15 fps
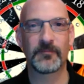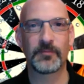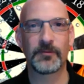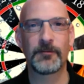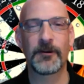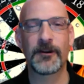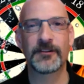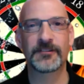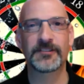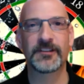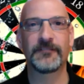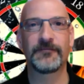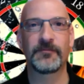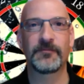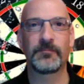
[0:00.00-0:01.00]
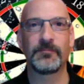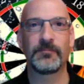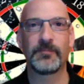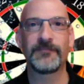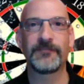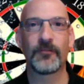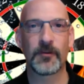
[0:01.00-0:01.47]
Prepare yourself
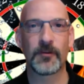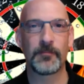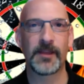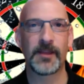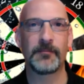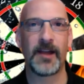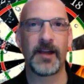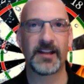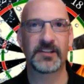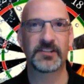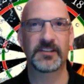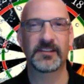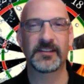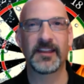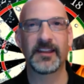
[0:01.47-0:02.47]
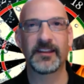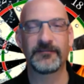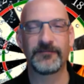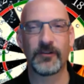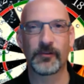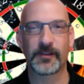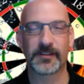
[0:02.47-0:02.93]
before a big match and getting
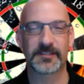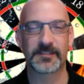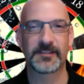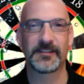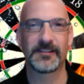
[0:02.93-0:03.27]
focused.